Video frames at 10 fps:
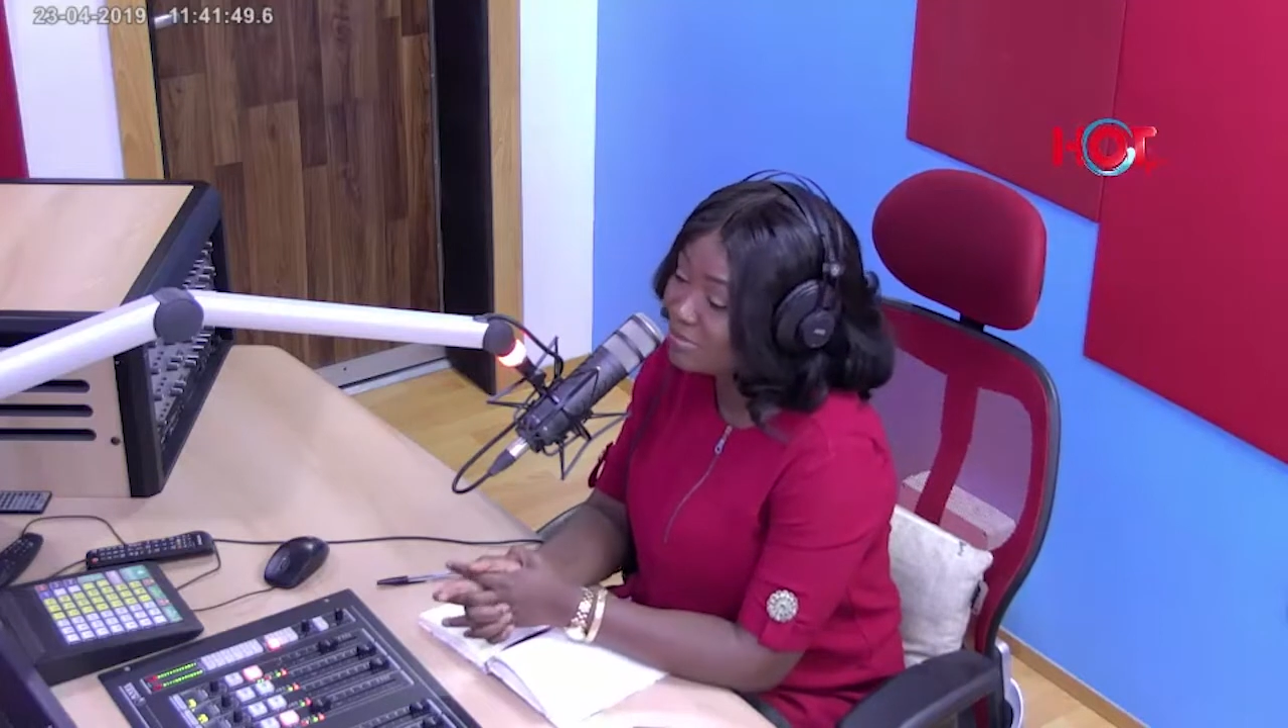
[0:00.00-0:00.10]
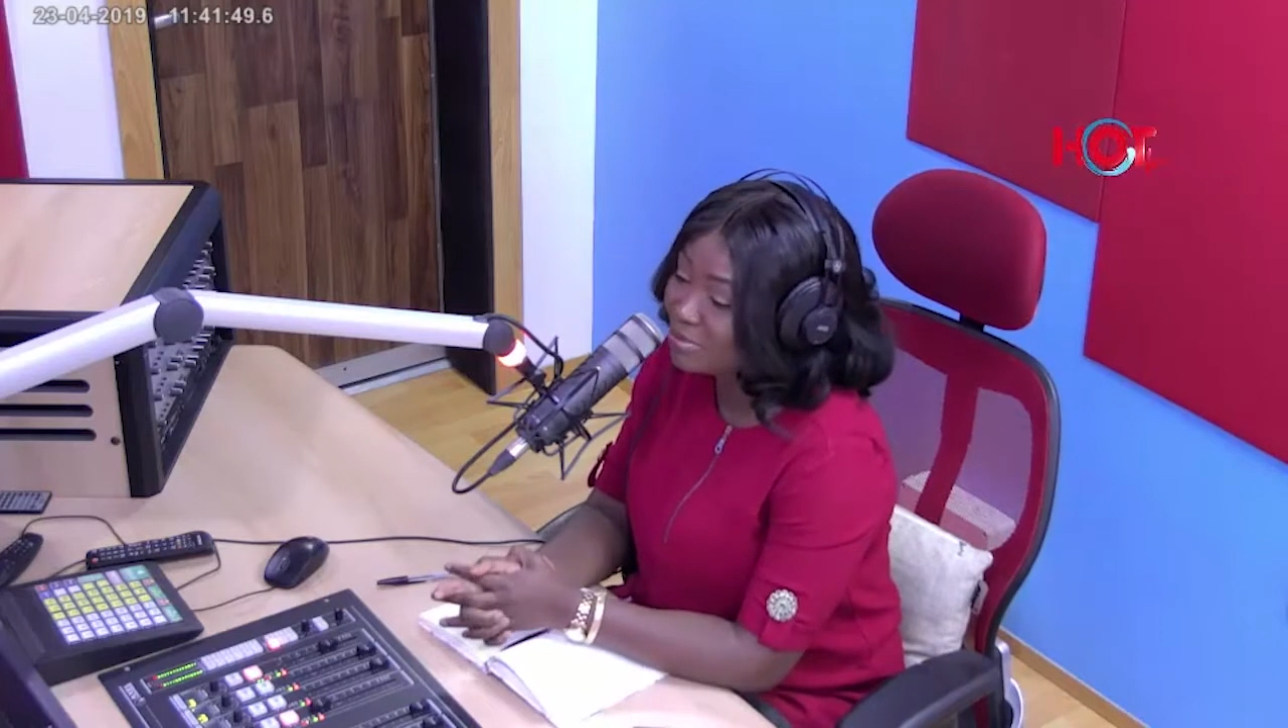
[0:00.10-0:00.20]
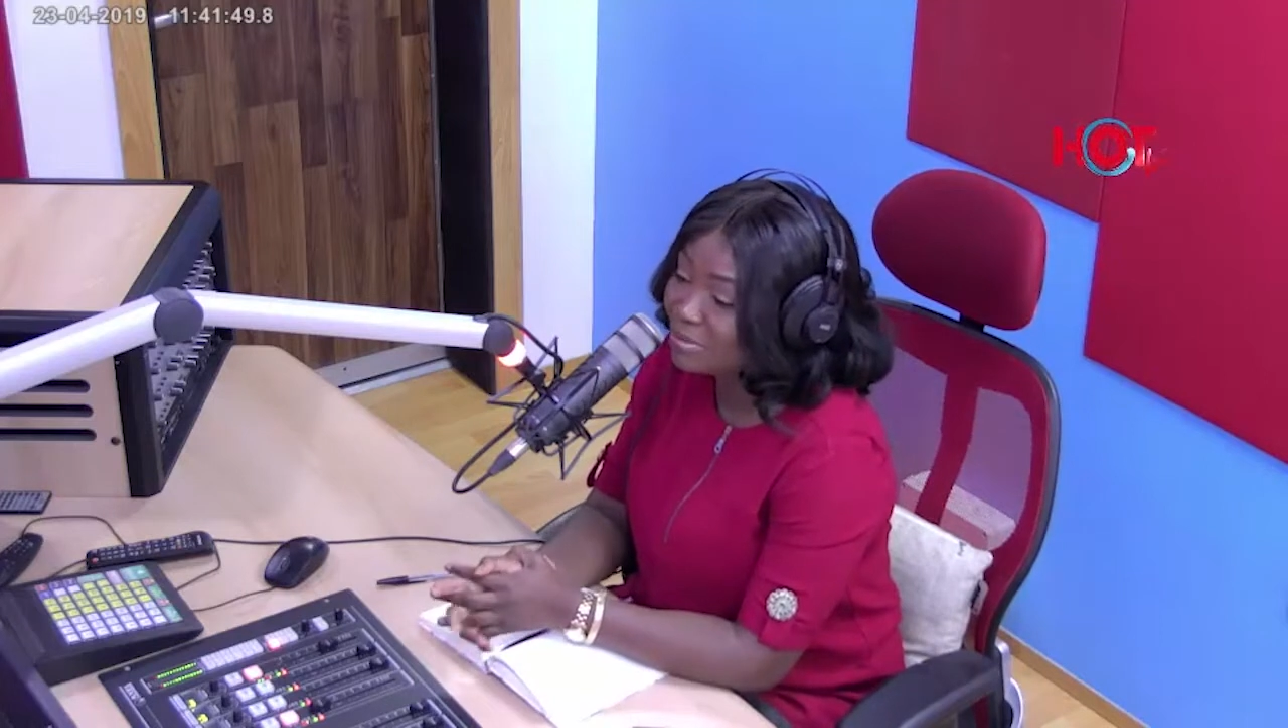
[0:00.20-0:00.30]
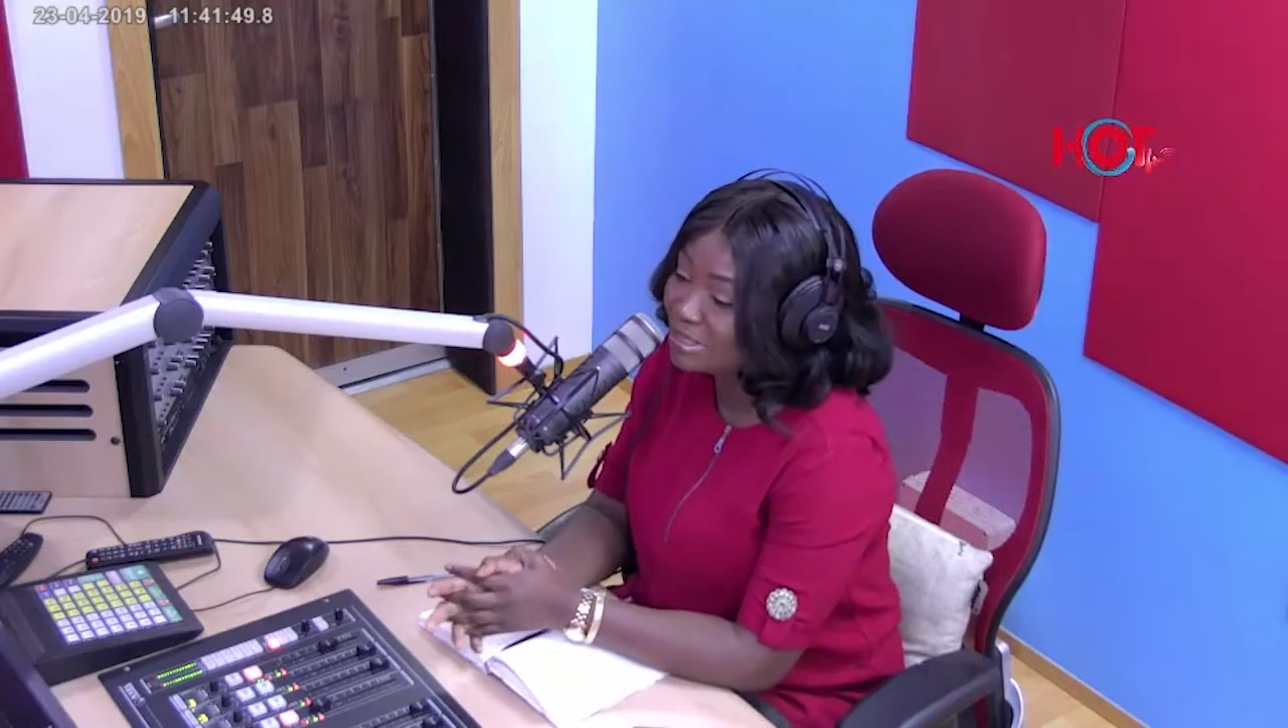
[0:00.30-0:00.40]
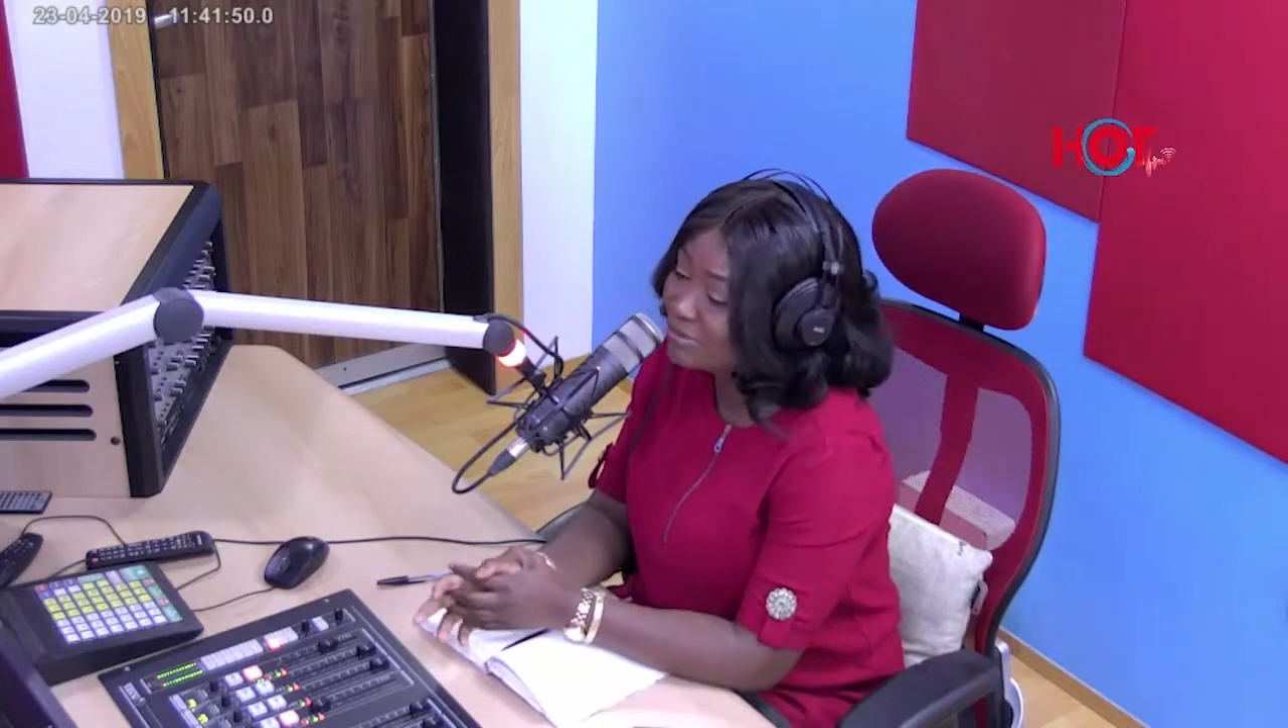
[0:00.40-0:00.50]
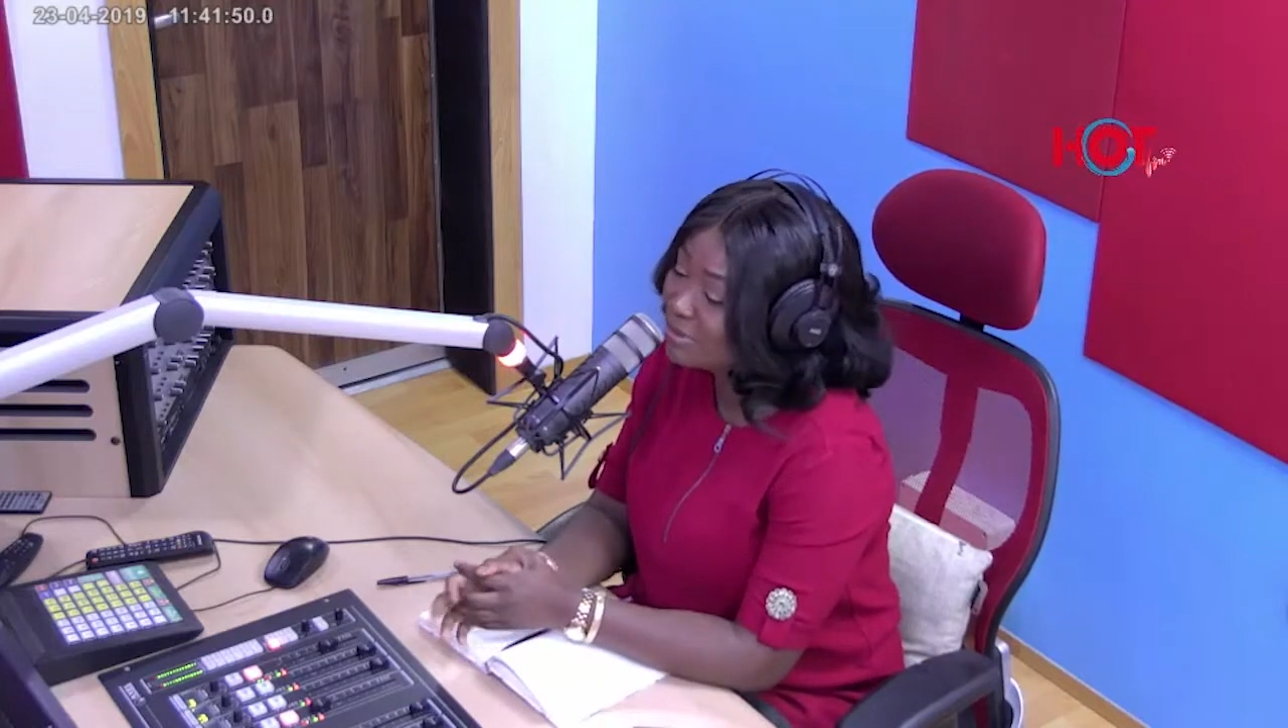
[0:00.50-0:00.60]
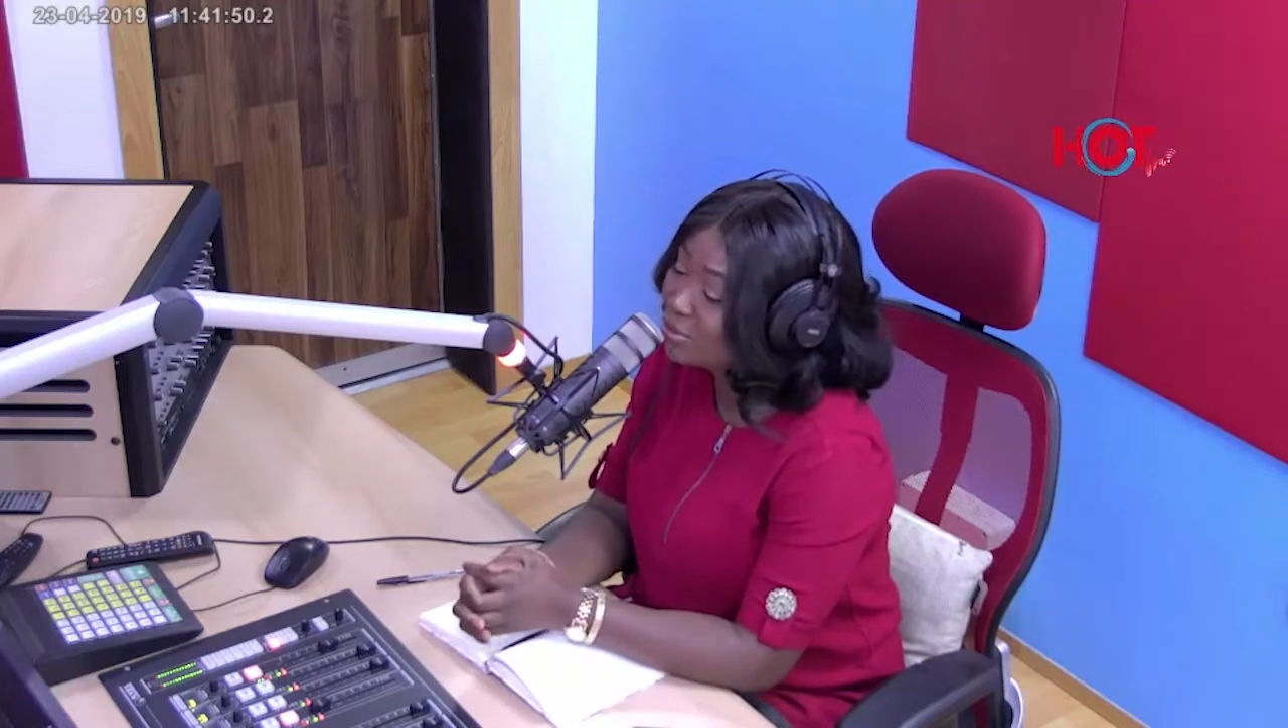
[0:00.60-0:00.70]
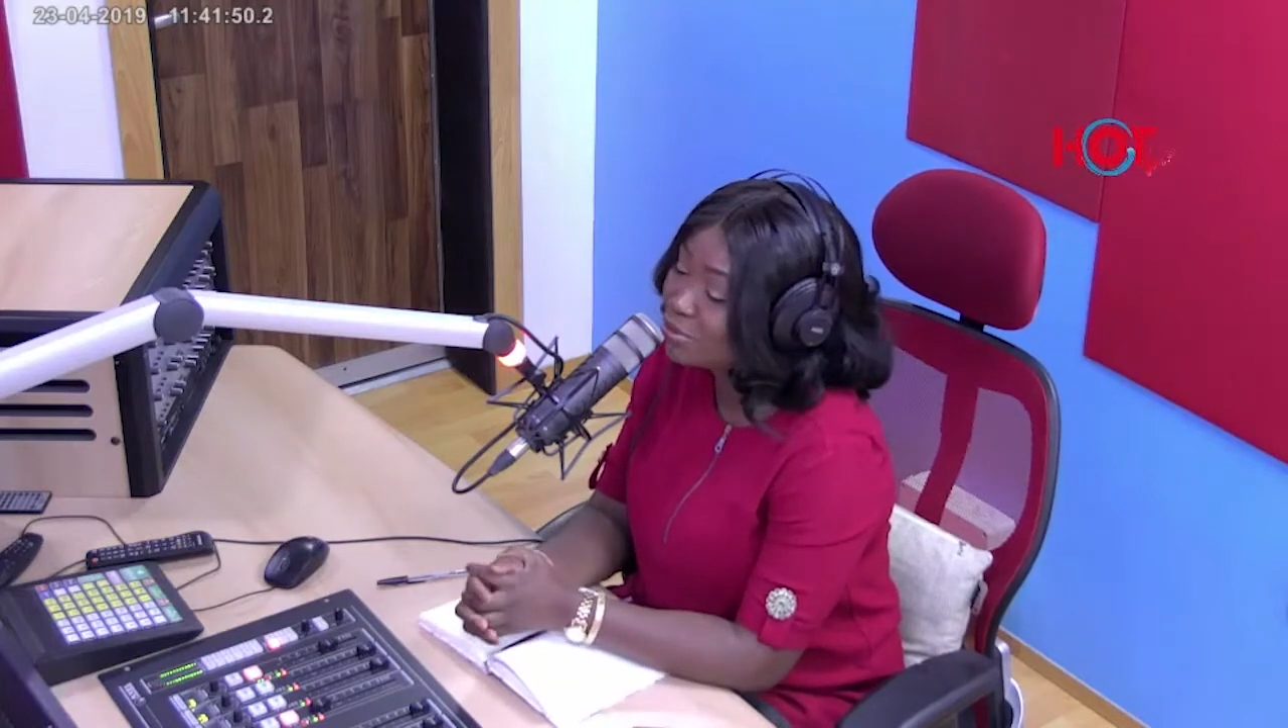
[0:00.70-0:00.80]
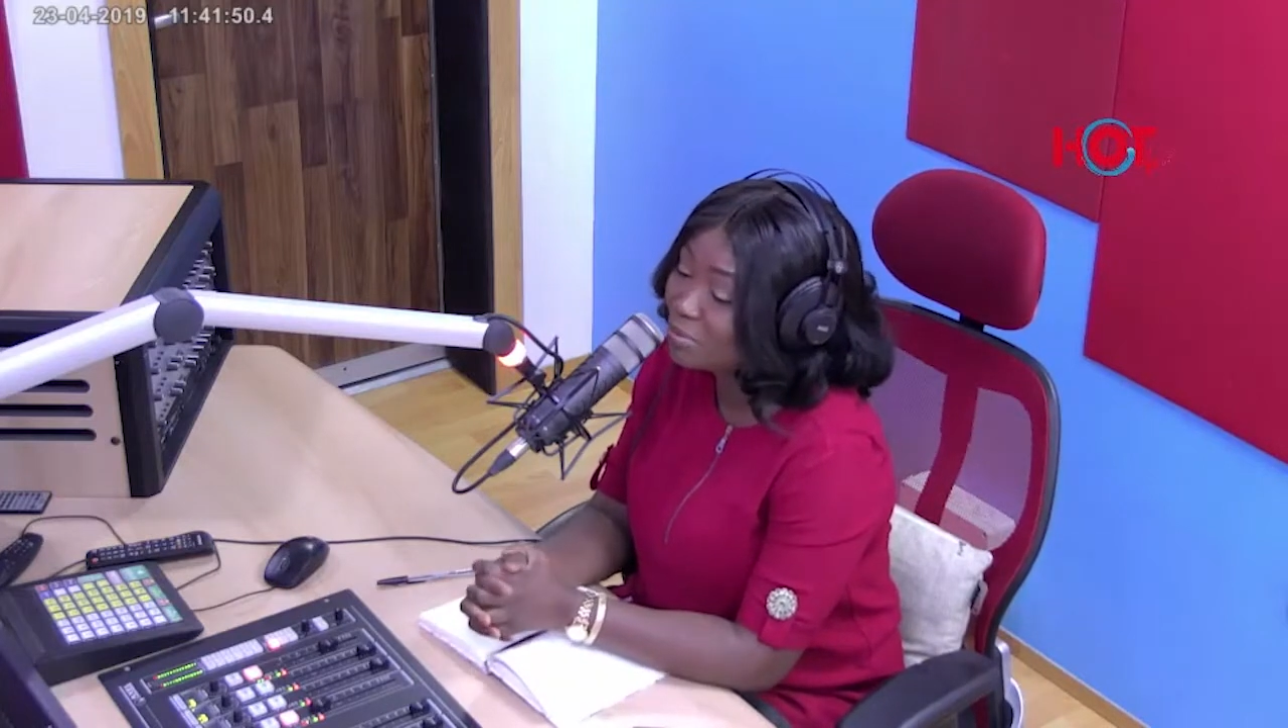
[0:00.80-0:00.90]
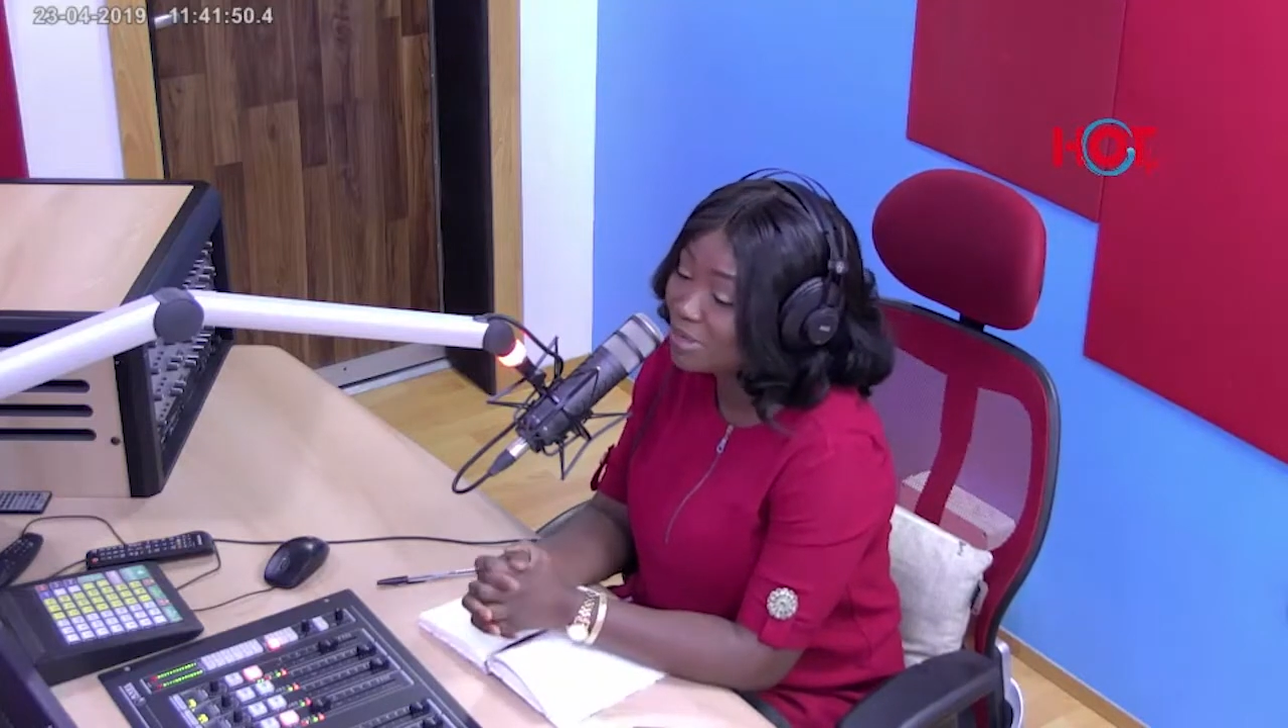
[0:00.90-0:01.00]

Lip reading: I've probably interviewed so